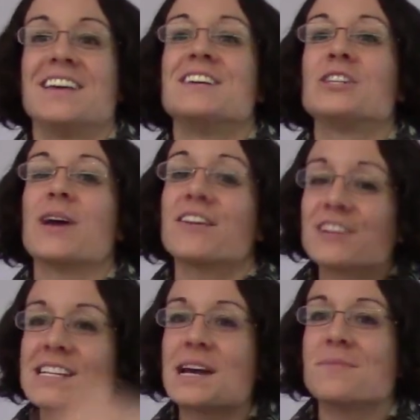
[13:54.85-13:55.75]
So
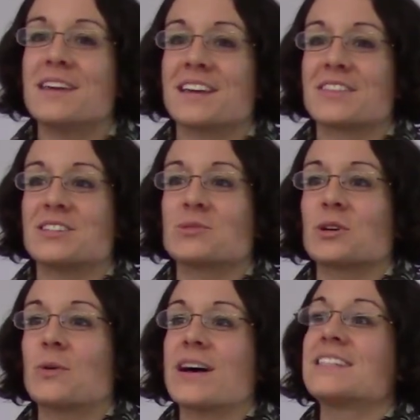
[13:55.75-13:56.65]
every time they get this
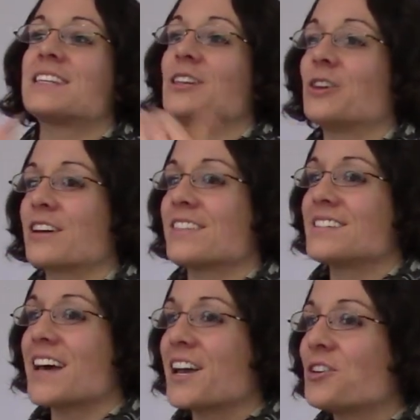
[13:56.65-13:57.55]
request, they look at the
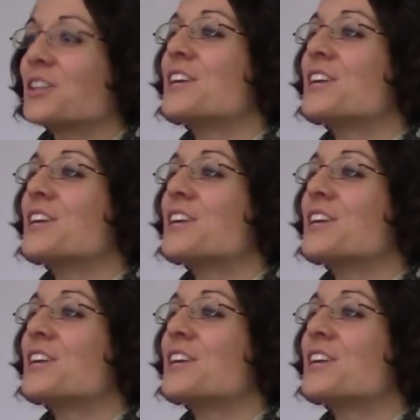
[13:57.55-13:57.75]
title.